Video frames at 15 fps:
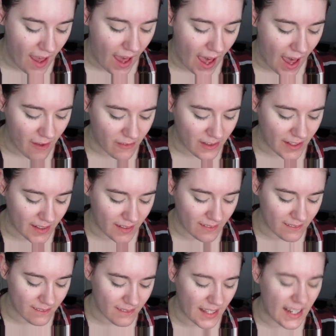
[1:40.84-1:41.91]

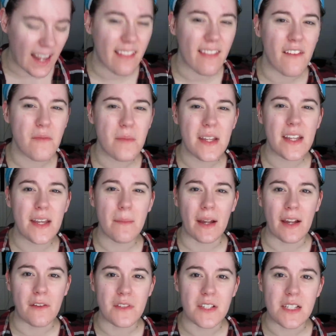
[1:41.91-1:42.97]
having, like, I love being in
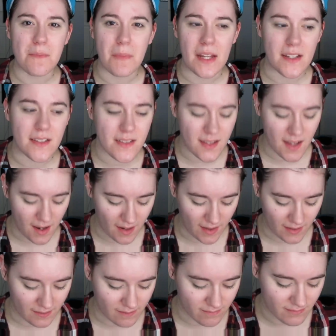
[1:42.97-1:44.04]
my own space.
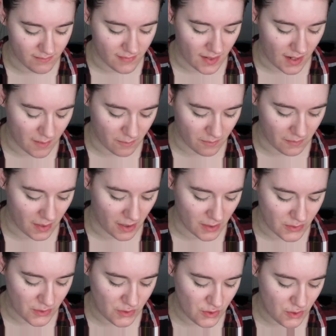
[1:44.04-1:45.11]
I I'm a
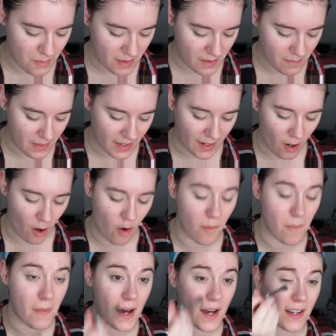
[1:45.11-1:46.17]
super big
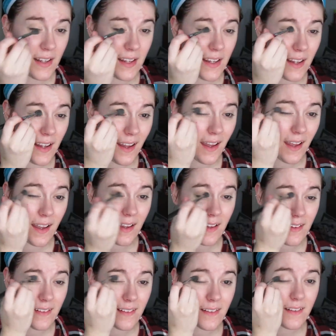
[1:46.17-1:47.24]
homebody,
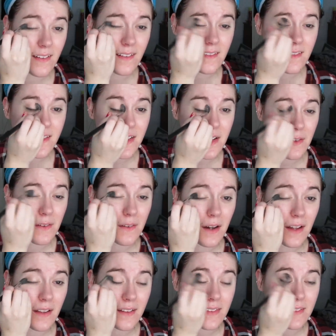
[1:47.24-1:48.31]
and so
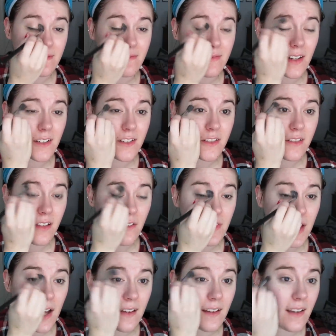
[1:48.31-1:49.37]
I I just love
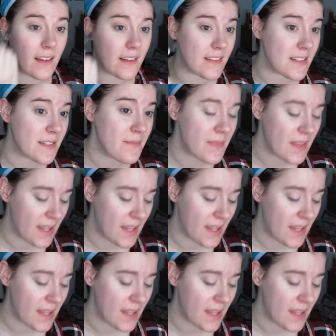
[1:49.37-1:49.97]
that, and